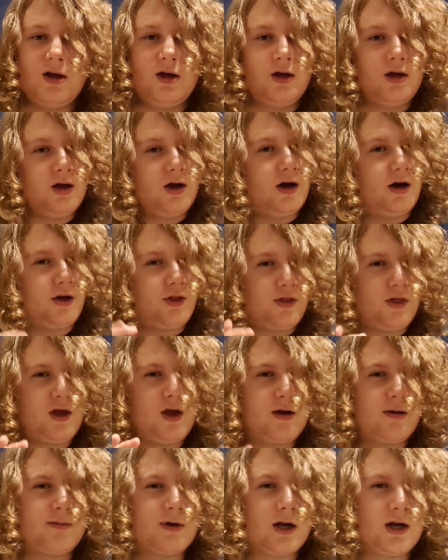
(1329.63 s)
I think I'm
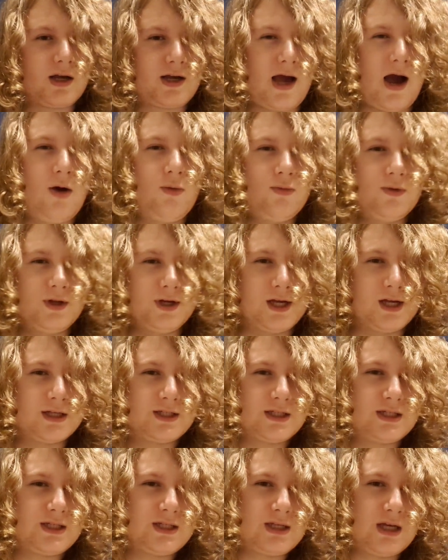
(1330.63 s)
gonna count
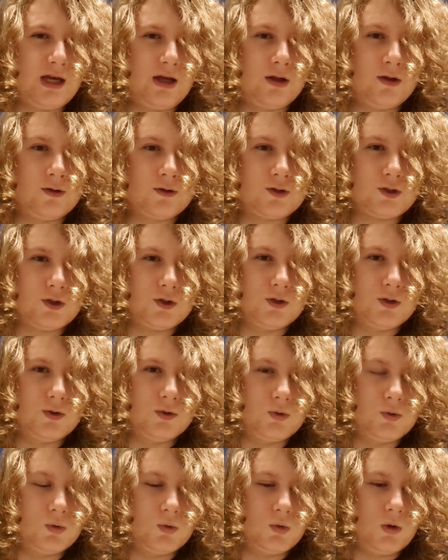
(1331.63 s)
this
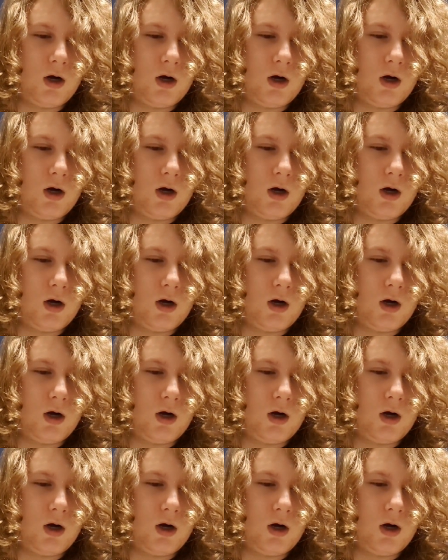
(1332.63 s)
into